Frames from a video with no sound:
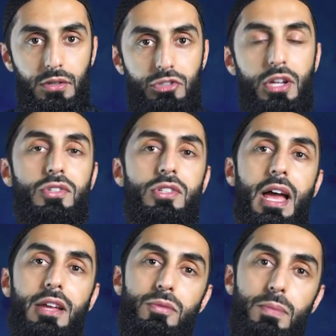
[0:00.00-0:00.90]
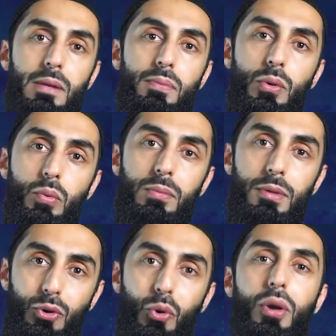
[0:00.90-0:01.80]
just as people will
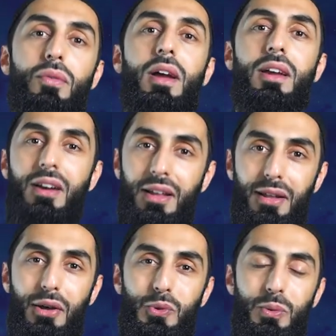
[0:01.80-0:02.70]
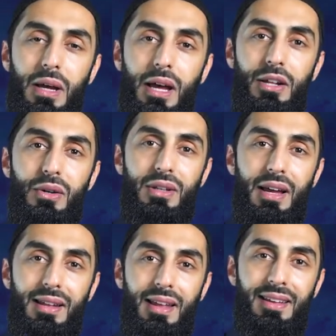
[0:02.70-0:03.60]
be glorifying Allah subhanahu wa
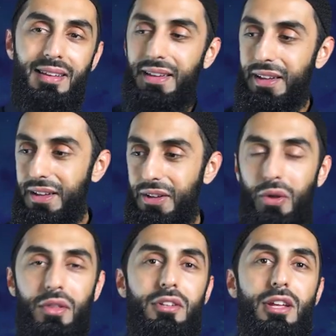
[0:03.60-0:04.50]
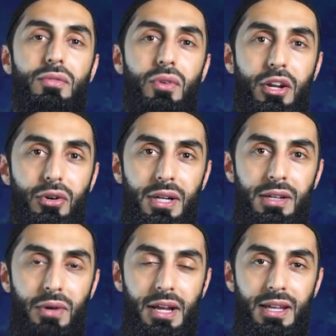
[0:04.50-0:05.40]
ta'ala on the day of
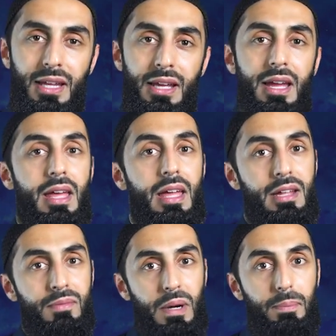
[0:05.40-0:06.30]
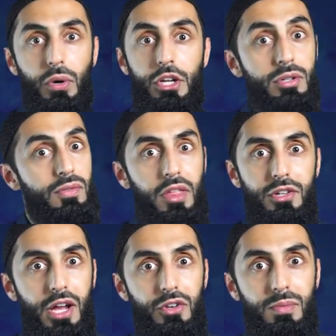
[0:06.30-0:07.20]
reckoning in preparation for the
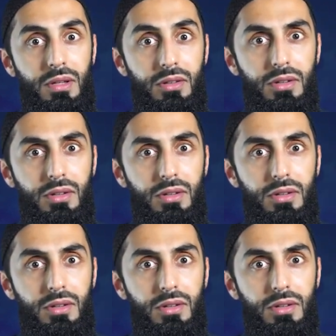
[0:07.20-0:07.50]
judgment.